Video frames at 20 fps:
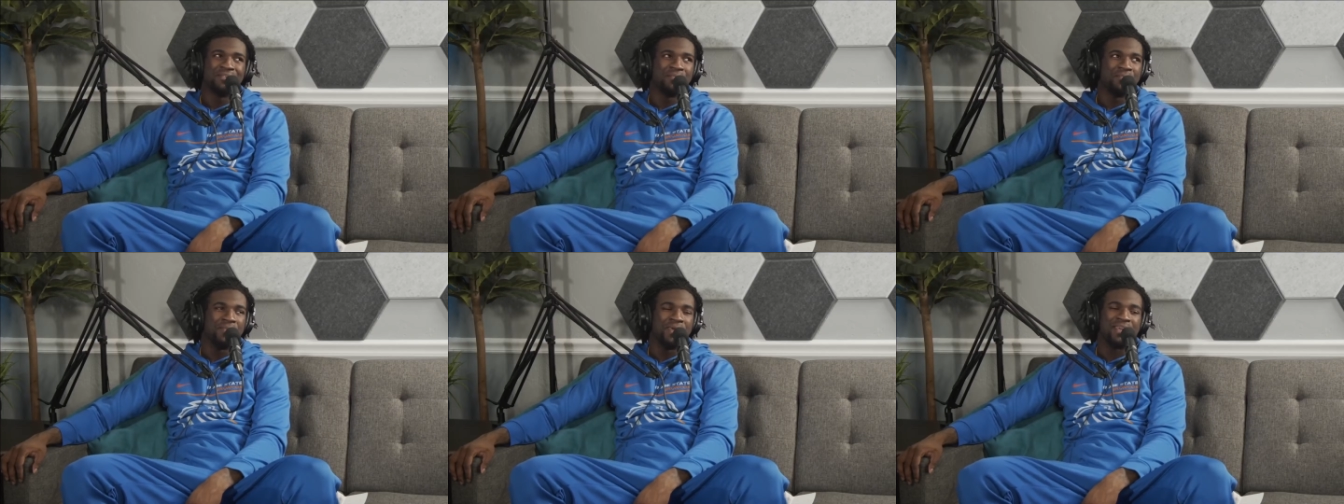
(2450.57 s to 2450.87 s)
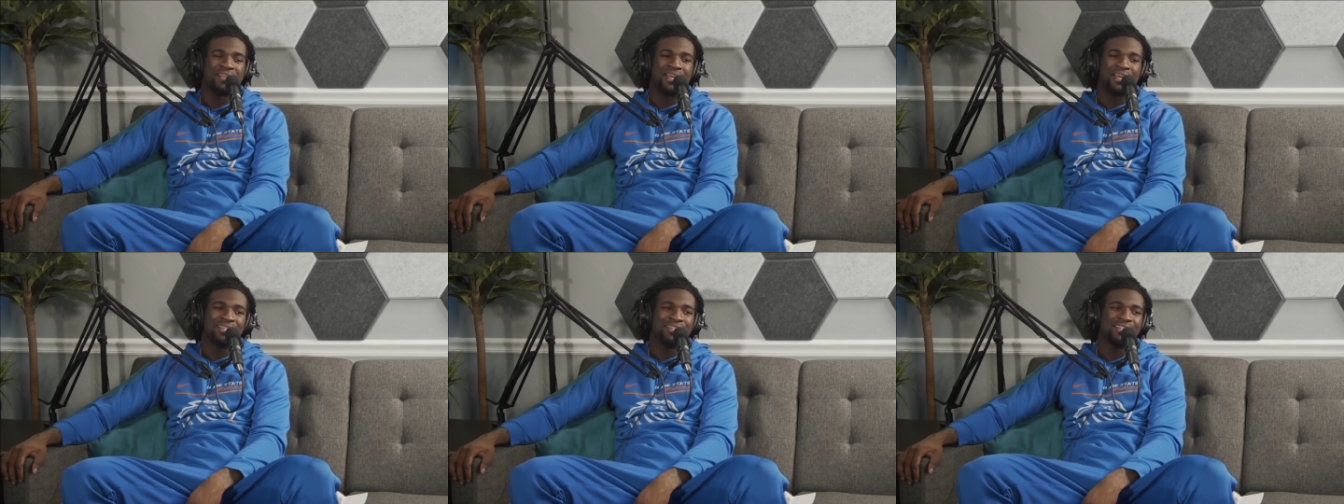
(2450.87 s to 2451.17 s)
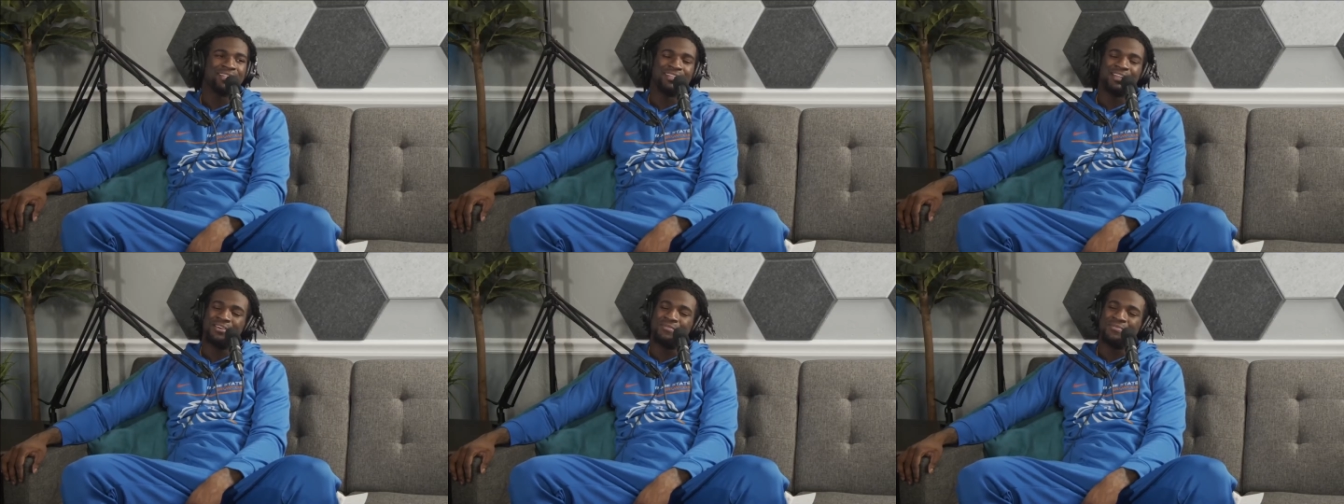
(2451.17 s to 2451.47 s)
man, I
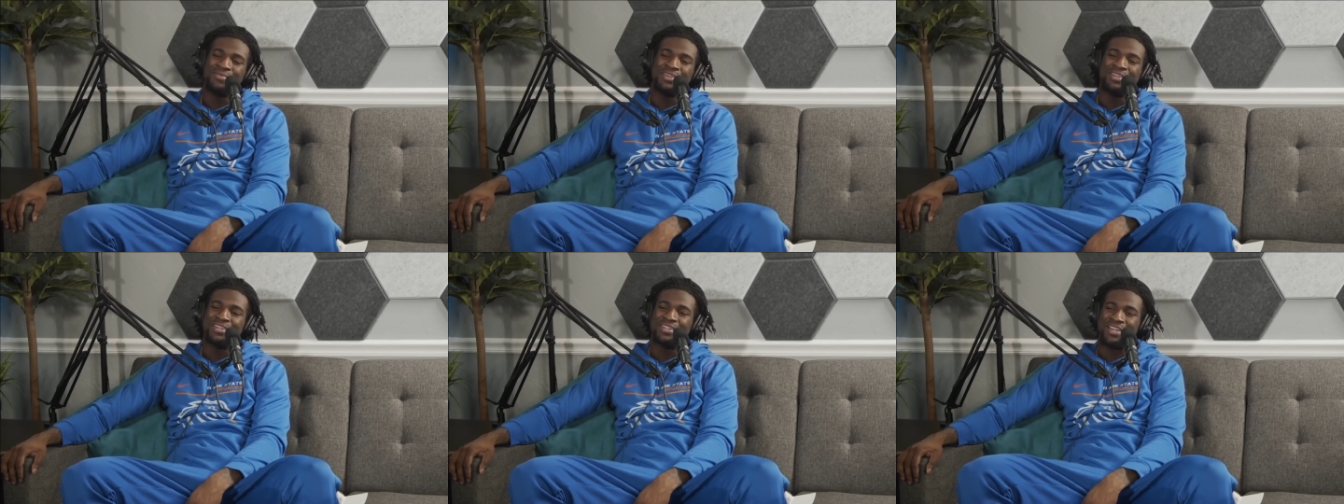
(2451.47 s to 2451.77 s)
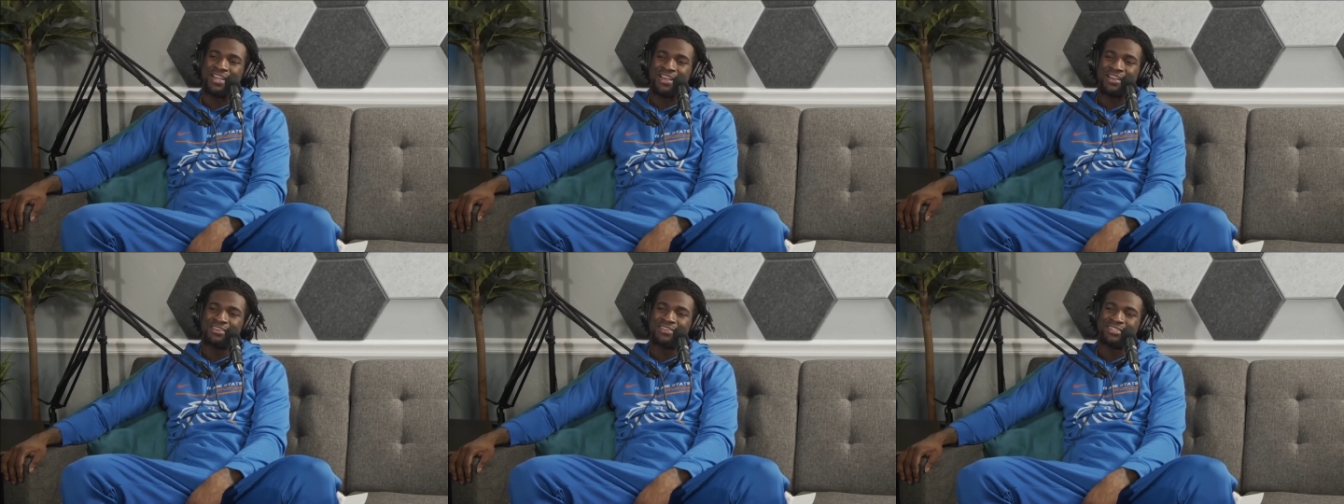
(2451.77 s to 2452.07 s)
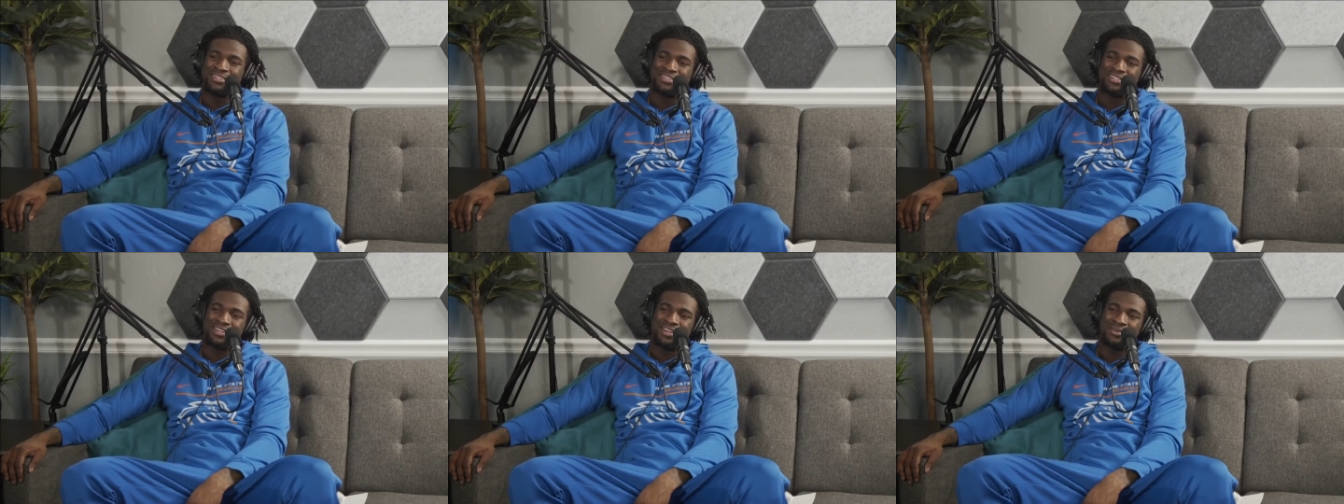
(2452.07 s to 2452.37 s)
just love being in the
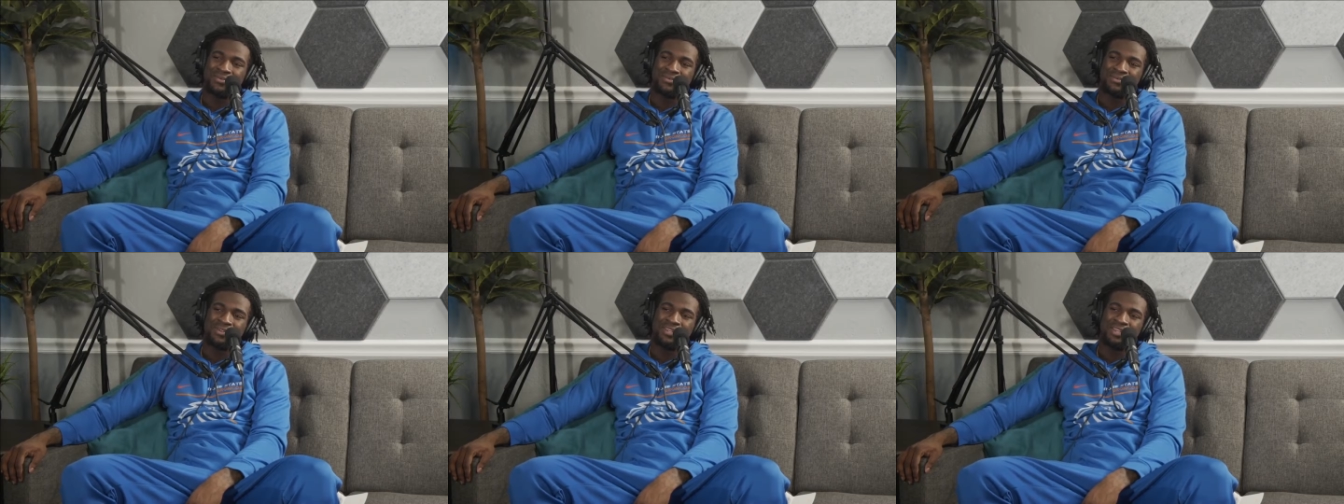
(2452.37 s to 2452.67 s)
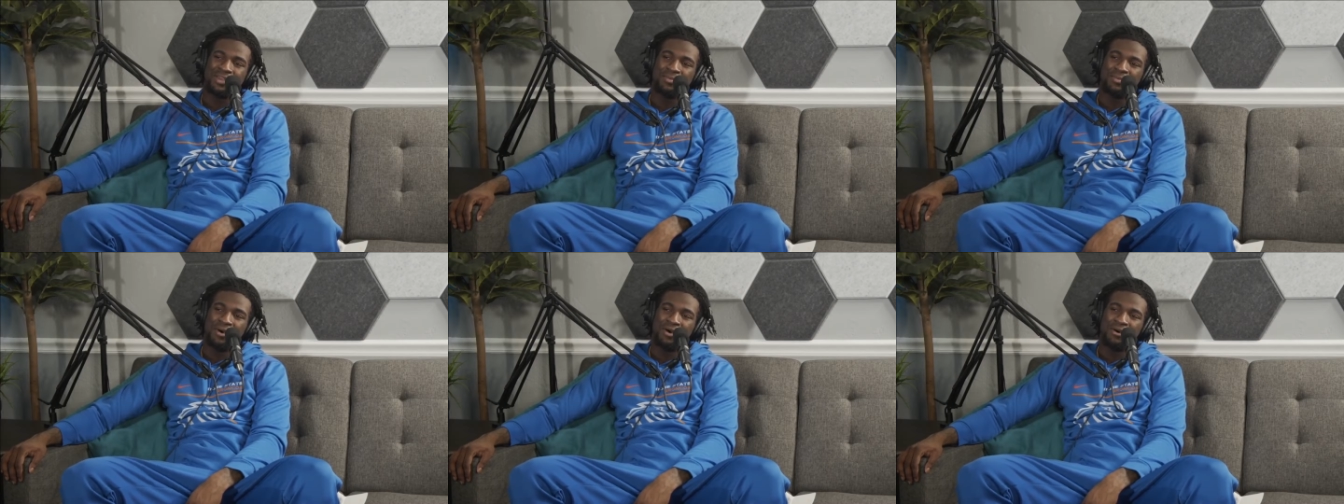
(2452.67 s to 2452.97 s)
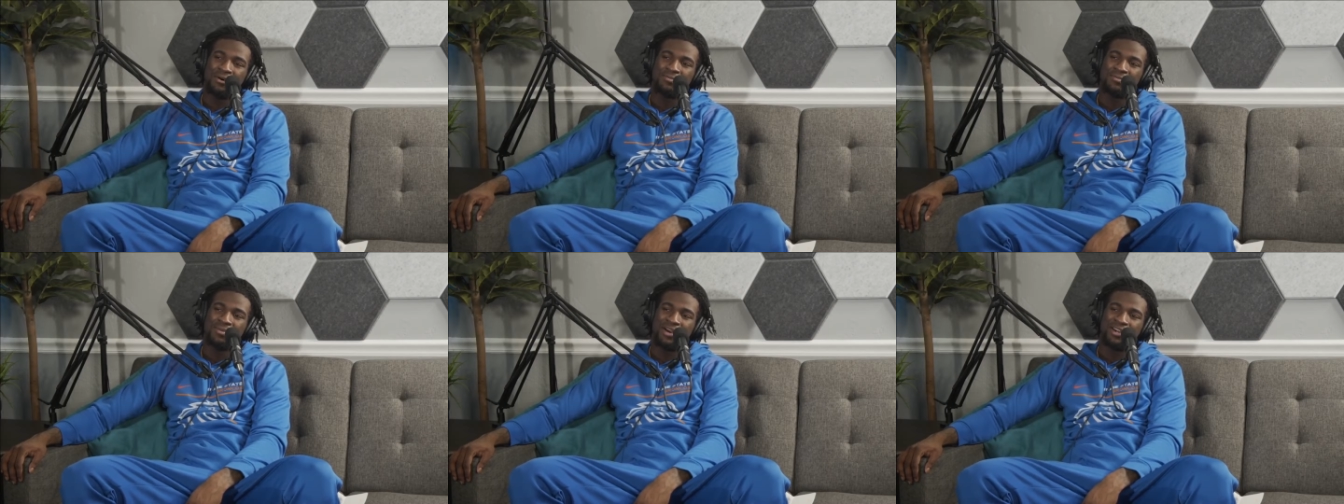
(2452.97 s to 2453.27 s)
house. I really am a
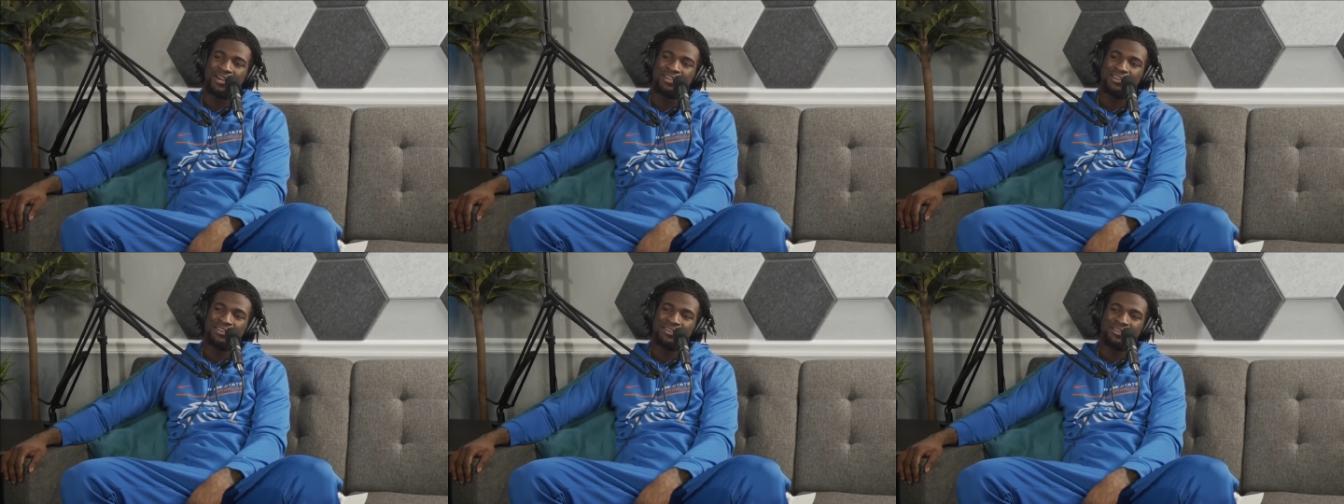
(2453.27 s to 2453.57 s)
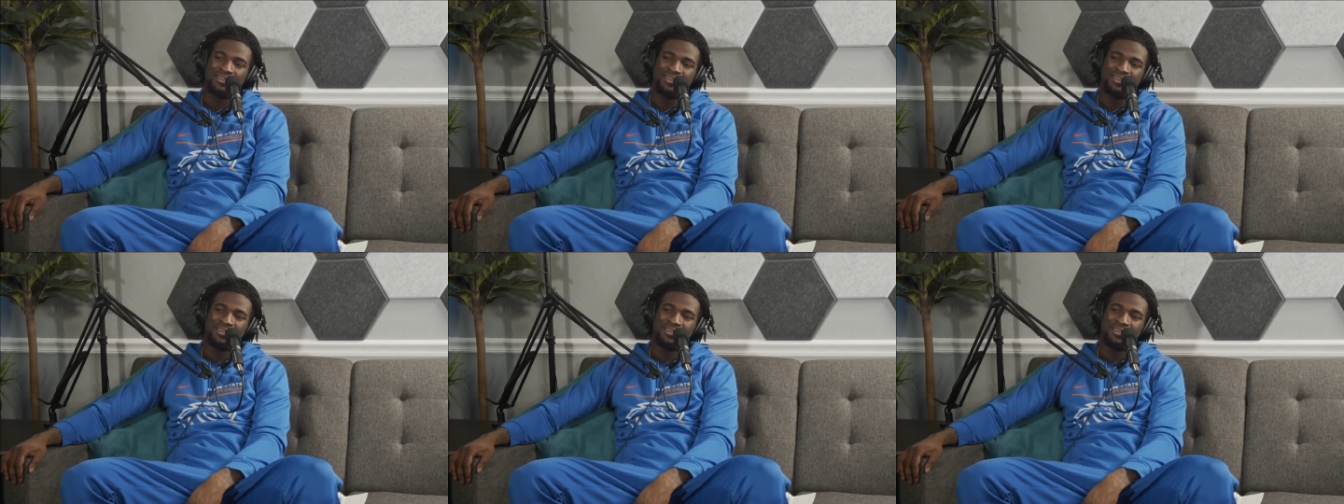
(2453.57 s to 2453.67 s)
homebody.